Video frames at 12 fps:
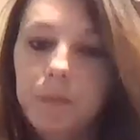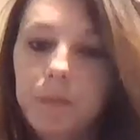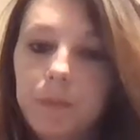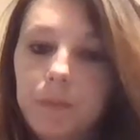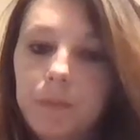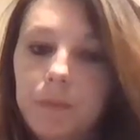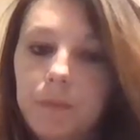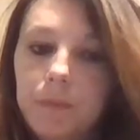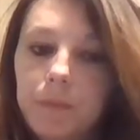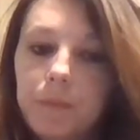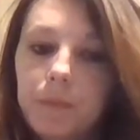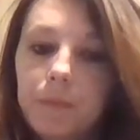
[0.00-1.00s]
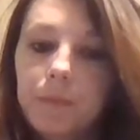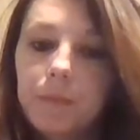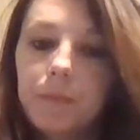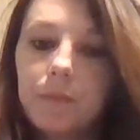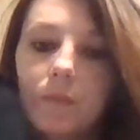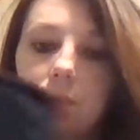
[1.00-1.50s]

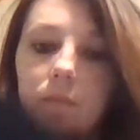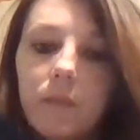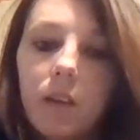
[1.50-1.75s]
Nothing is said.